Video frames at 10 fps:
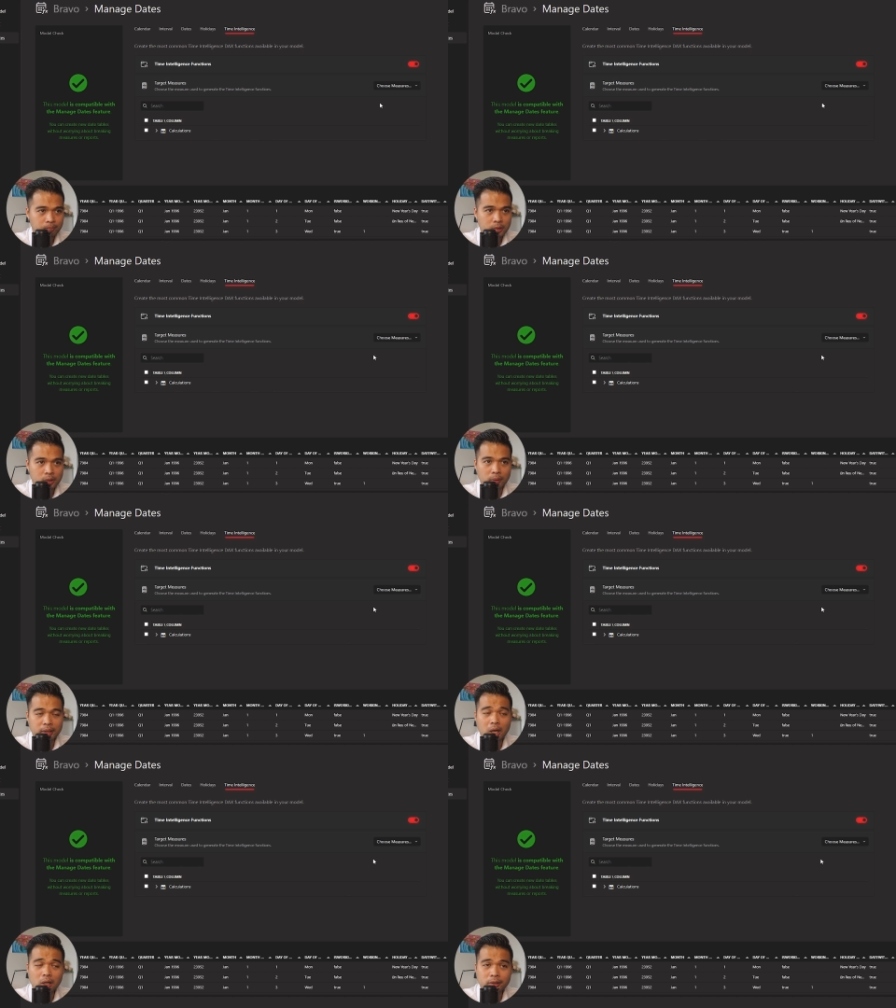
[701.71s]
So in
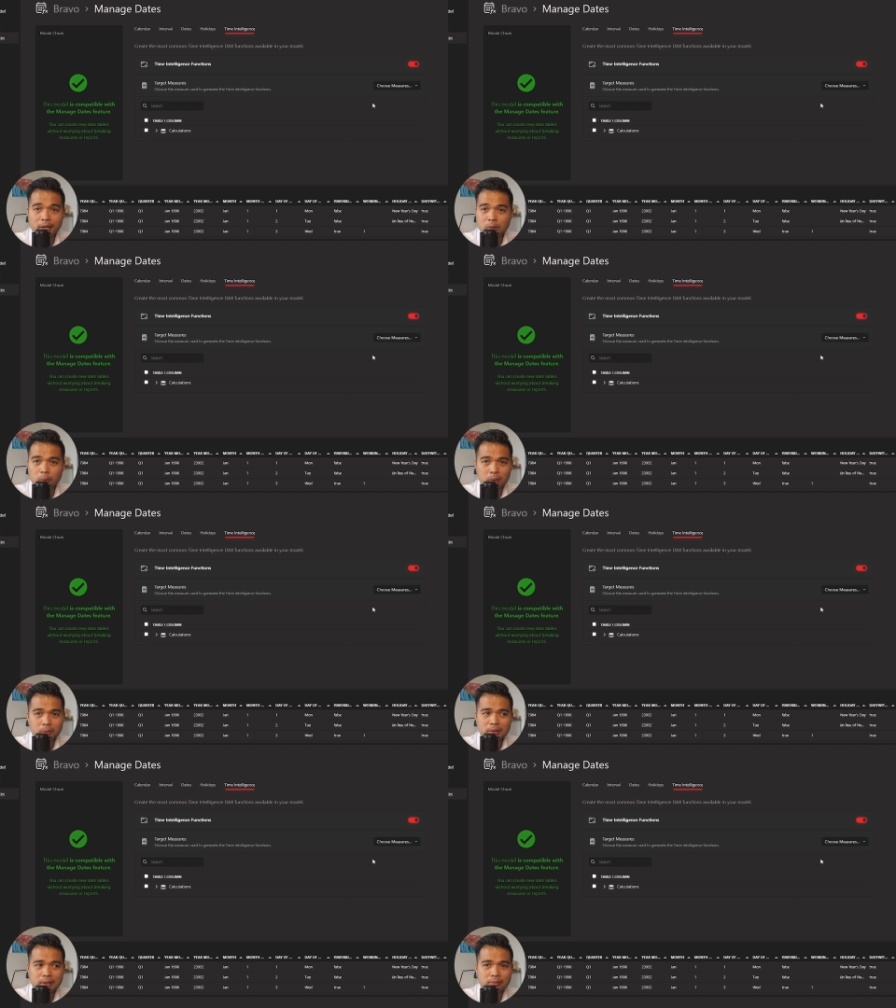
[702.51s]
our case, we
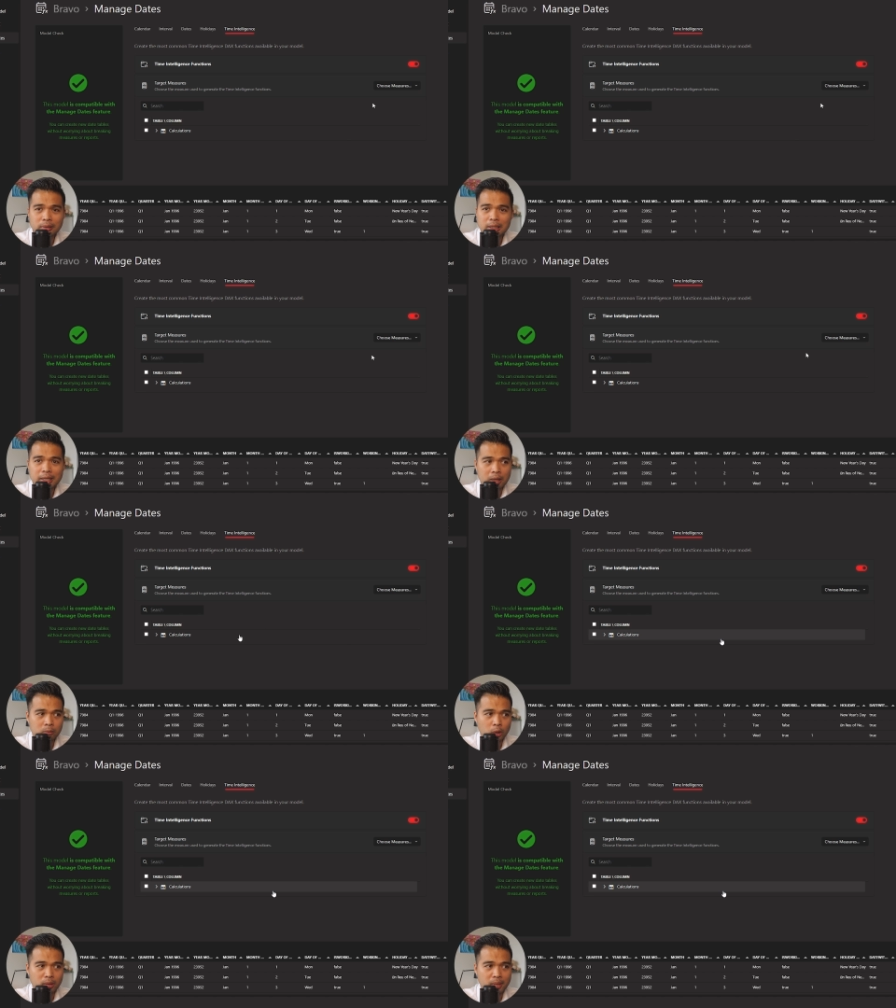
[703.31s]
only really have
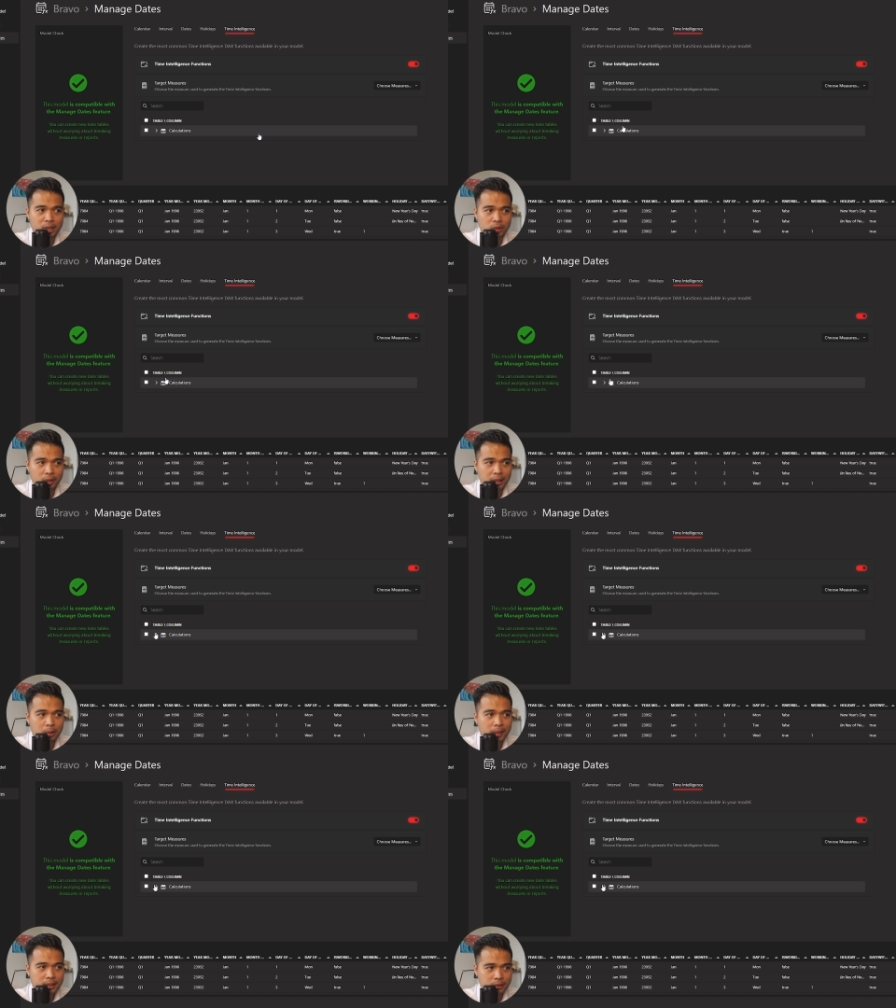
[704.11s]
one measure
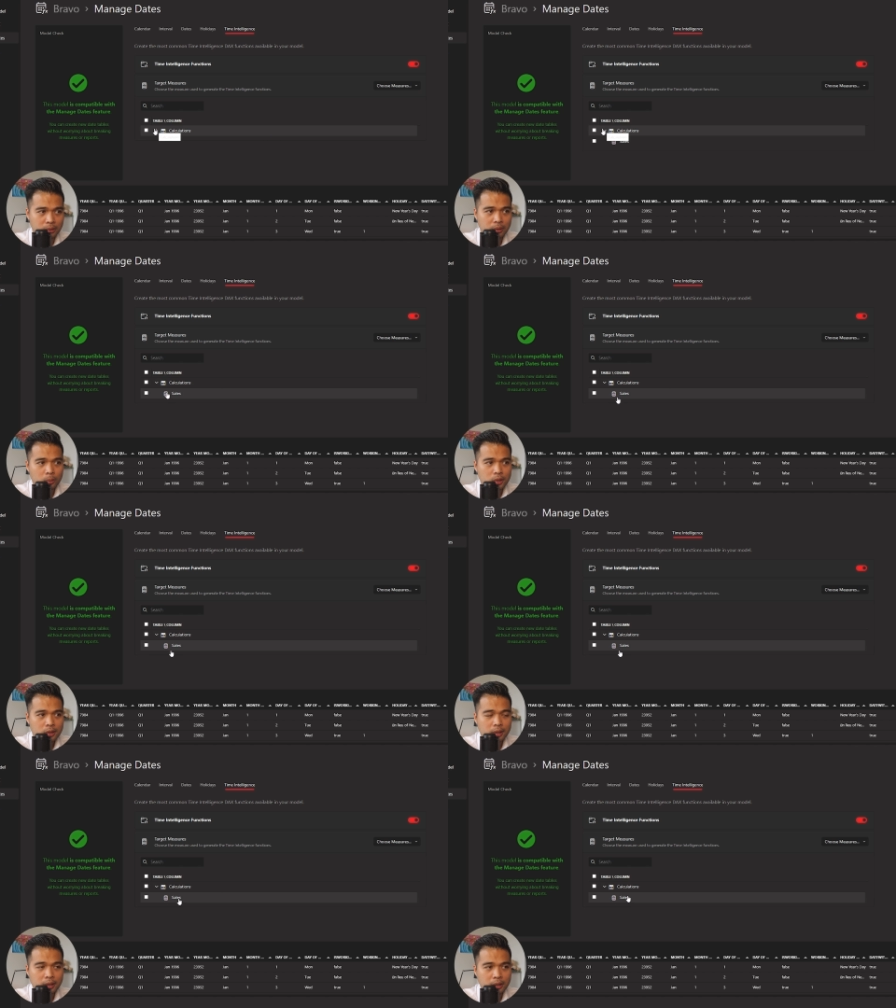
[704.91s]
anyway, so we're just
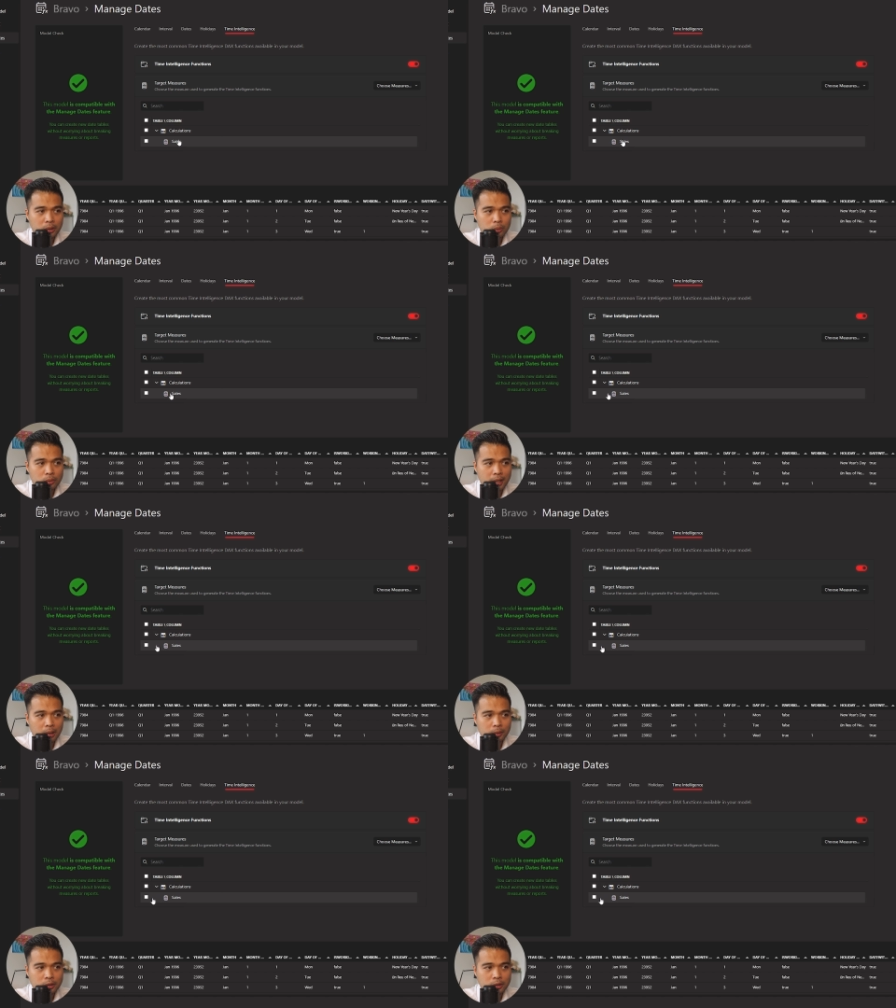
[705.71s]
gonna use that one.